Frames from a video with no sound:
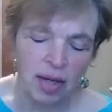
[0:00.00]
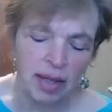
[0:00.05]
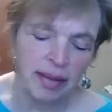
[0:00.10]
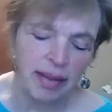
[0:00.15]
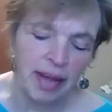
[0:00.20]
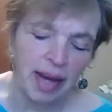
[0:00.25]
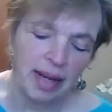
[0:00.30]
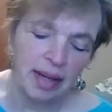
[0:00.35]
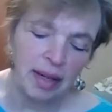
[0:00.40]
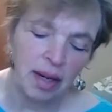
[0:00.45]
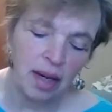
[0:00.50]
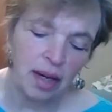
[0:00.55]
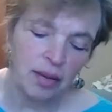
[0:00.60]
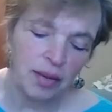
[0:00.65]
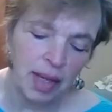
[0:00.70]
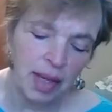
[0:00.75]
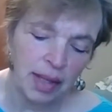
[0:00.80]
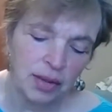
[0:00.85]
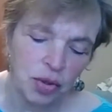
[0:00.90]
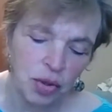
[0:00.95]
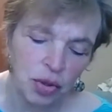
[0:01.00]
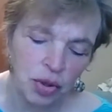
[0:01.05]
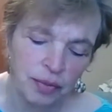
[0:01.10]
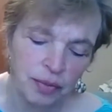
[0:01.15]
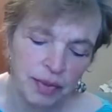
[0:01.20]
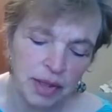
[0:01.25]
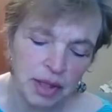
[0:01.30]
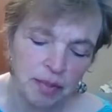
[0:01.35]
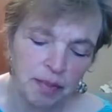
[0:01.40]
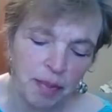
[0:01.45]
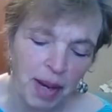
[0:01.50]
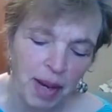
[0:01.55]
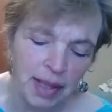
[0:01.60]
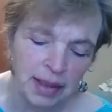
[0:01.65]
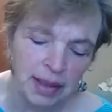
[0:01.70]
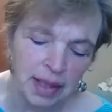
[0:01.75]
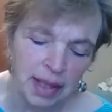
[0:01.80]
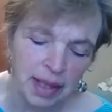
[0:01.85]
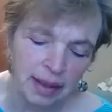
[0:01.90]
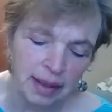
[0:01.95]
on to that. Okay, so you're
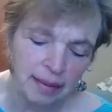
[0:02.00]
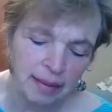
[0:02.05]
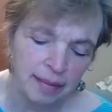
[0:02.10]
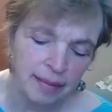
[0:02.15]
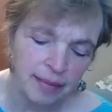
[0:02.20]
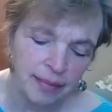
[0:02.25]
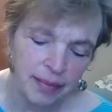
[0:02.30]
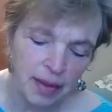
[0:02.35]
responding